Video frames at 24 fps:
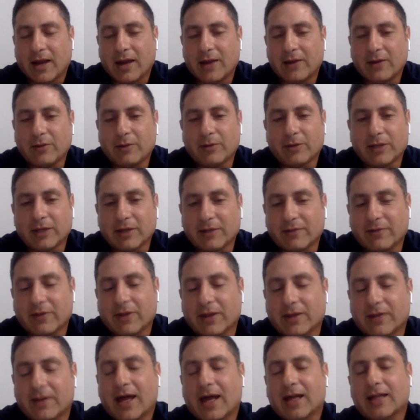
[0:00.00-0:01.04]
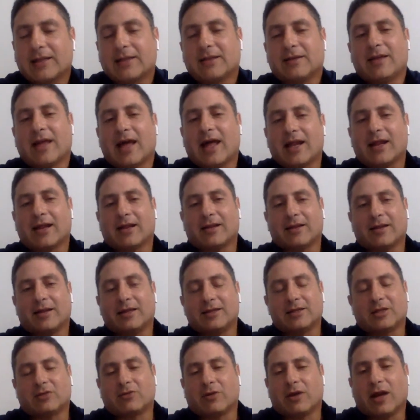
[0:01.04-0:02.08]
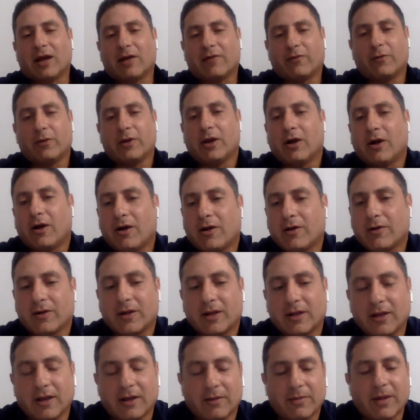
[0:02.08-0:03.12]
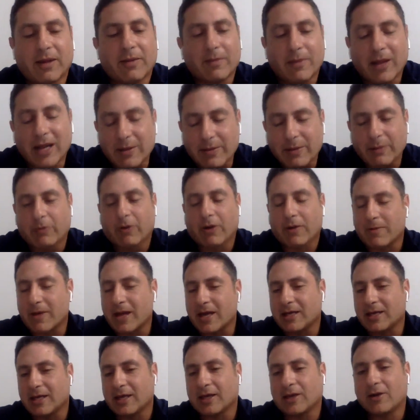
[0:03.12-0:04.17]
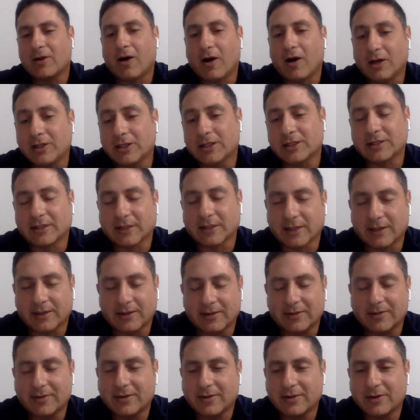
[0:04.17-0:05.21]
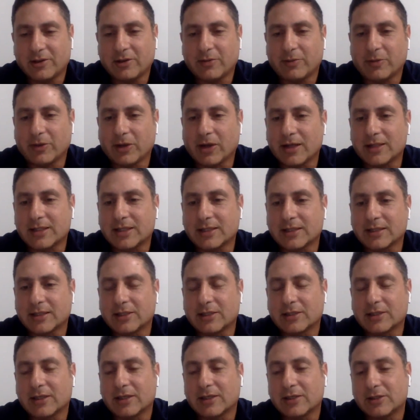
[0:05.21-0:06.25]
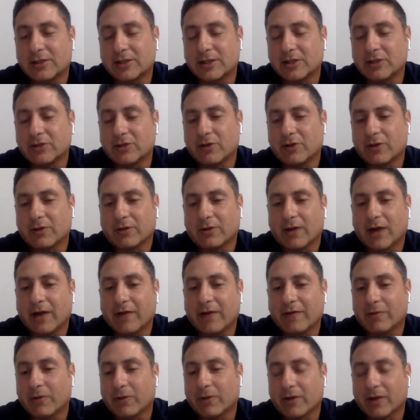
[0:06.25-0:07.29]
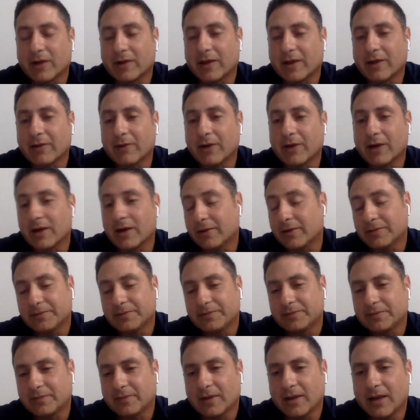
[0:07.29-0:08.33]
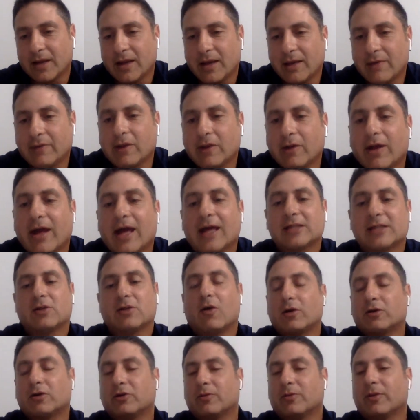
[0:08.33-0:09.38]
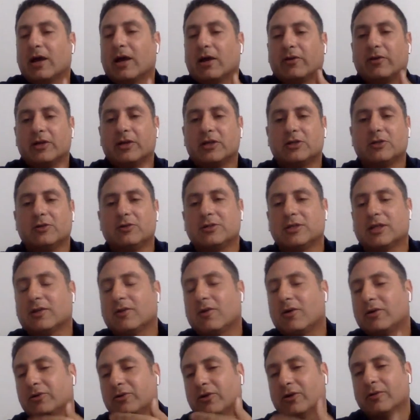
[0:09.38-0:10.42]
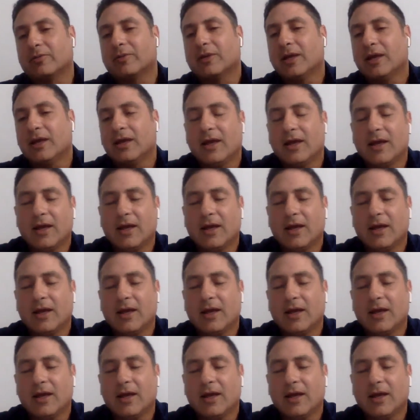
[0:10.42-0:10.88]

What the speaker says: I do believe that is a trade-off we all, many people are making consciously, to be honest, because they just enjoy their life more like that way, even though it has long-term health issues and long-term,